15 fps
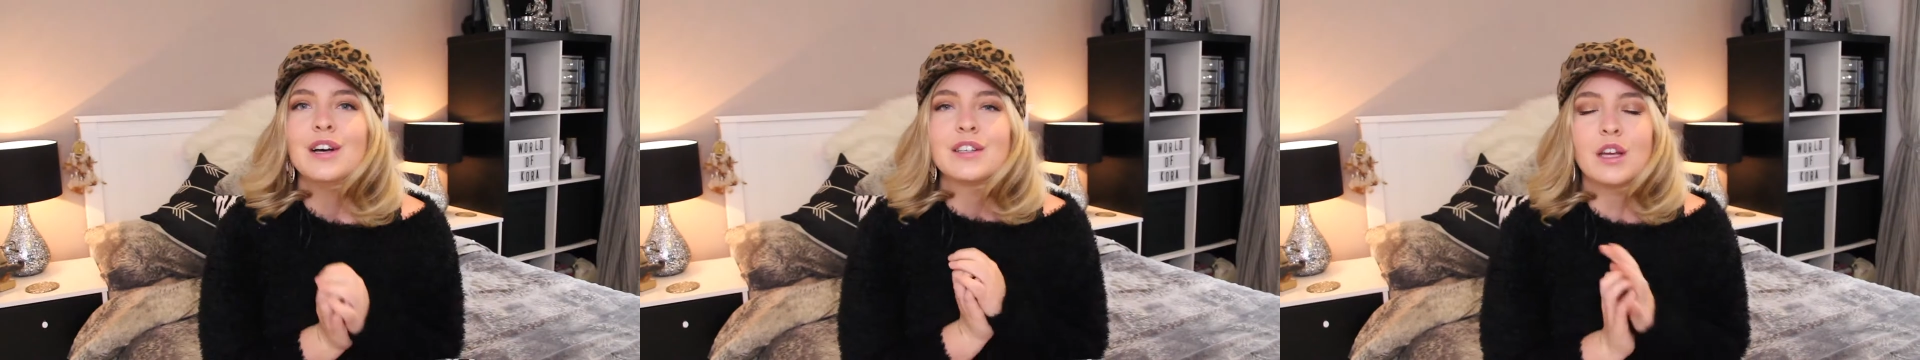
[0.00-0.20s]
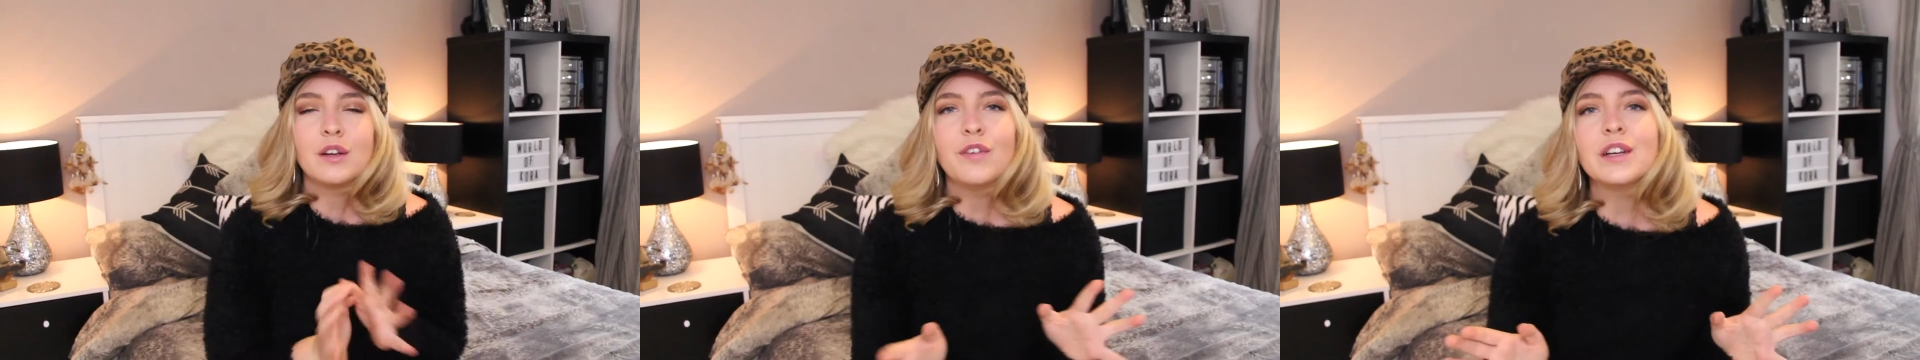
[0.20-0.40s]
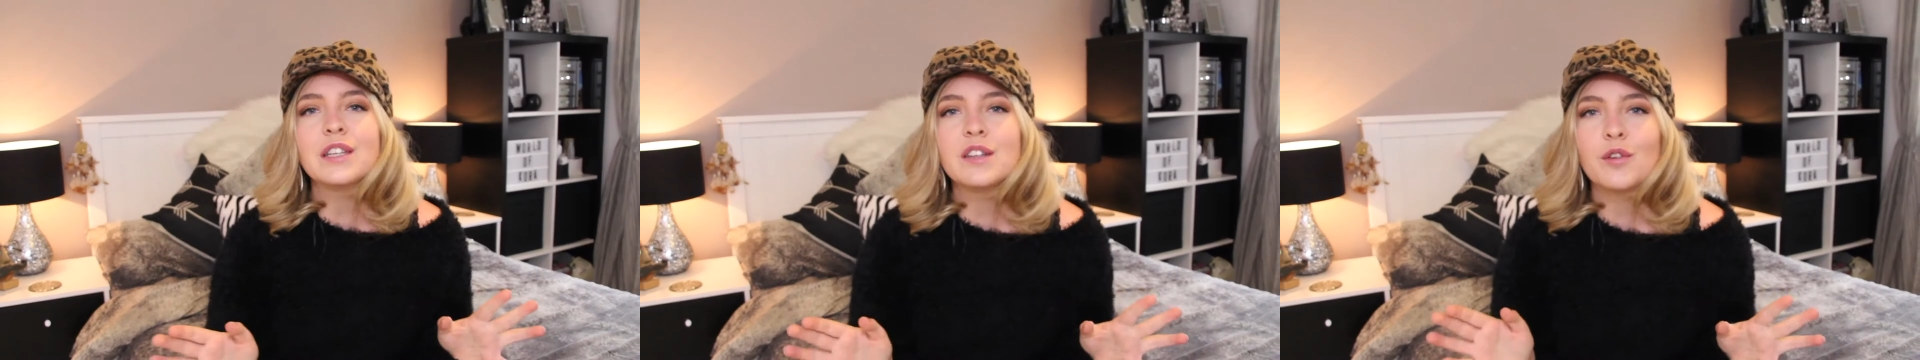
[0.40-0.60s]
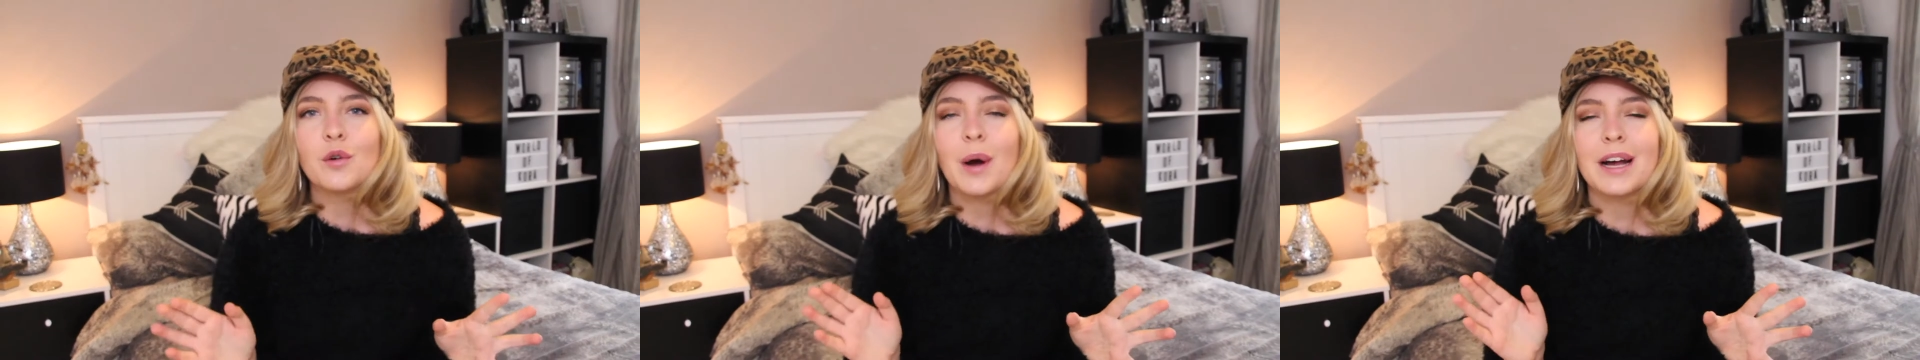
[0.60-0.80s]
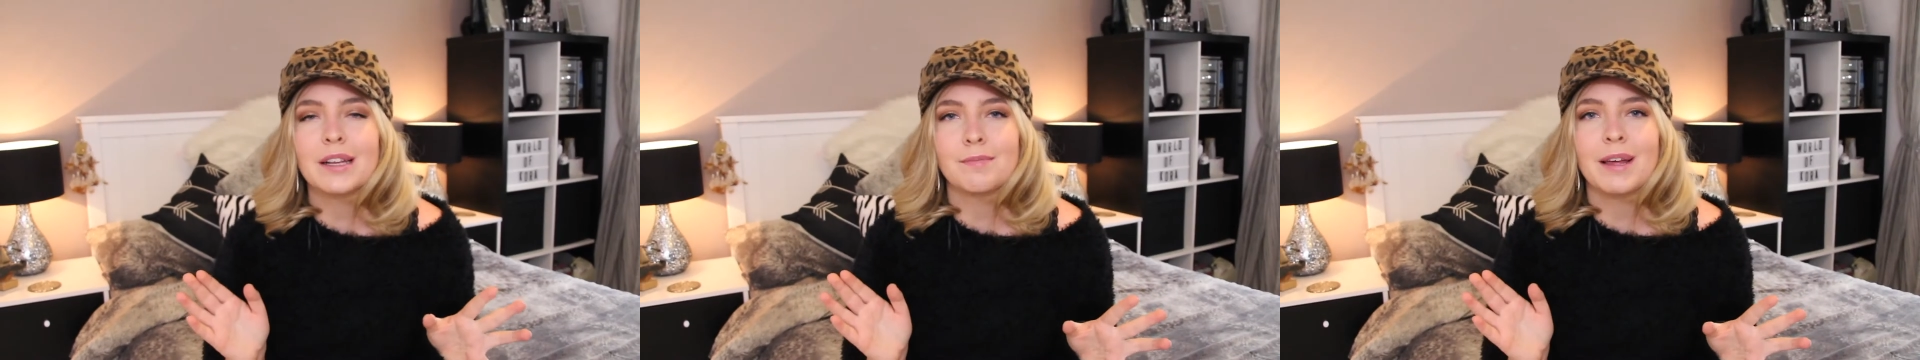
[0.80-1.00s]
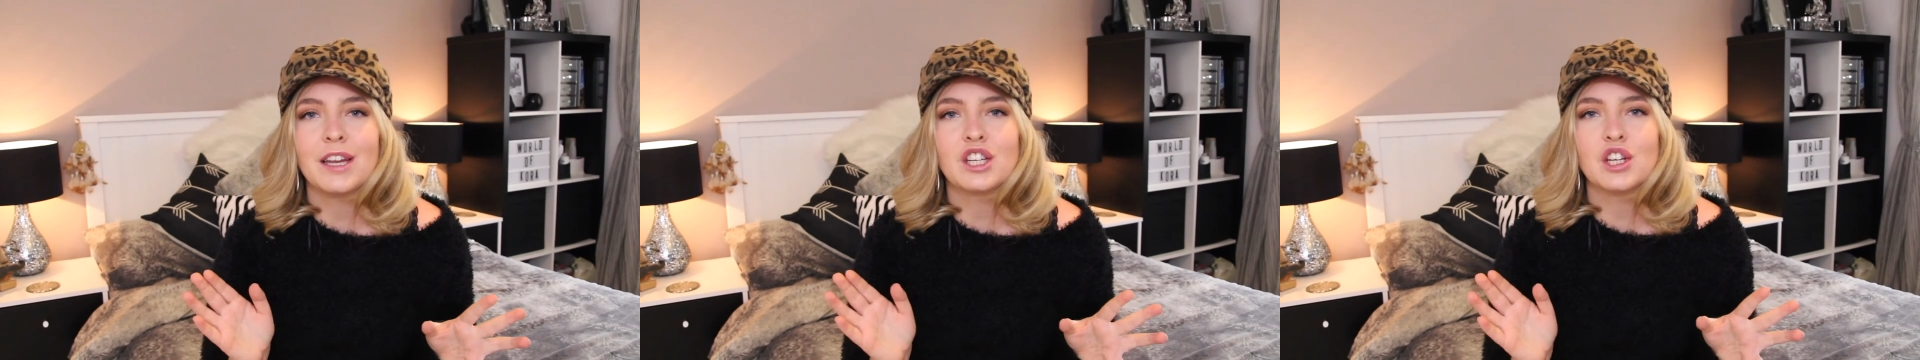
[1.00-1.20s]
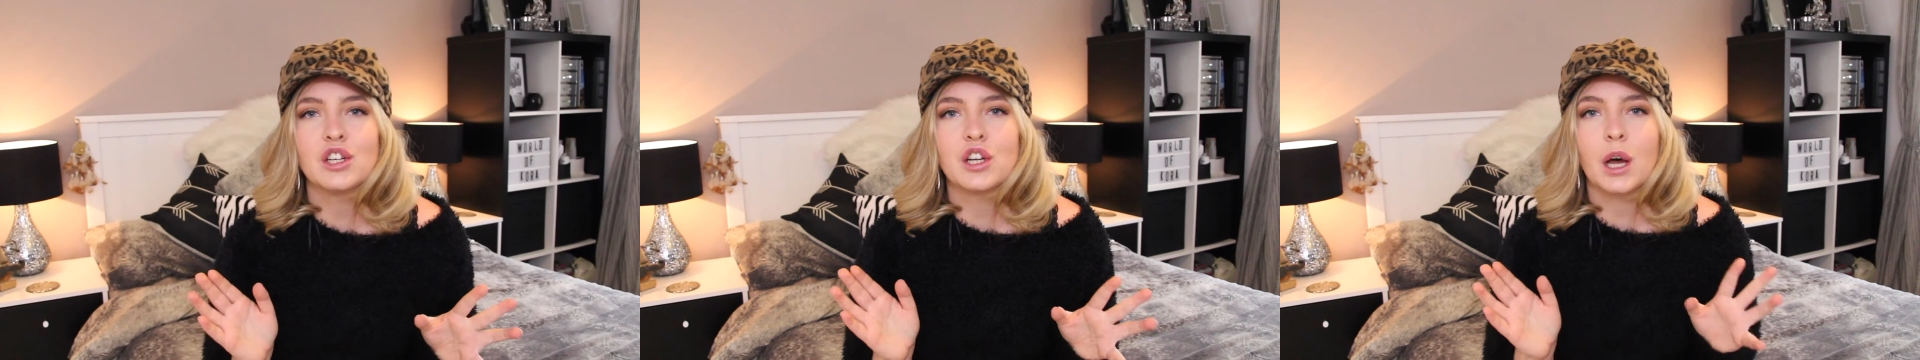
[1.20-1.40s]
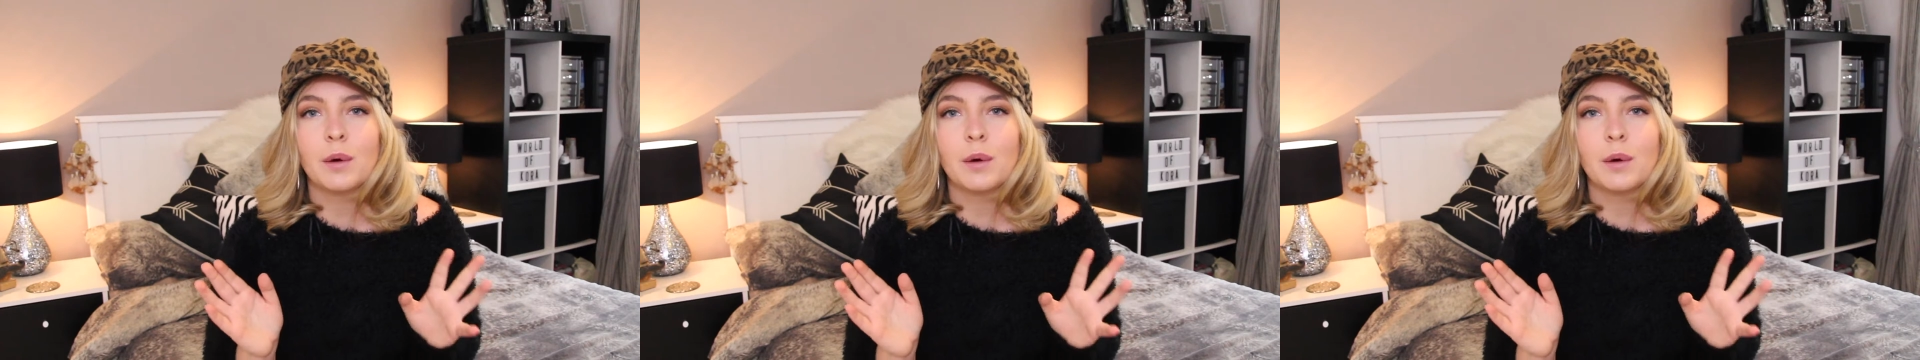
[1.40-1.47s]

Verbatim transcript: So first of all, as mentioned,